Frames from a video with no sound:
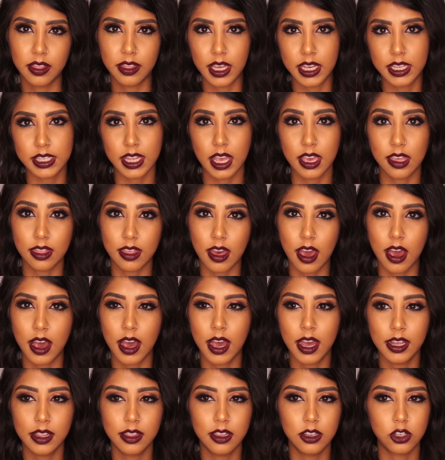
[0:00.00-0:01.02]
things like
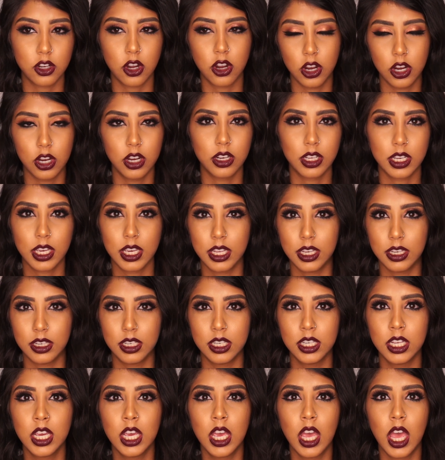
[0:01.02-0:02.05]
that, the Tarte can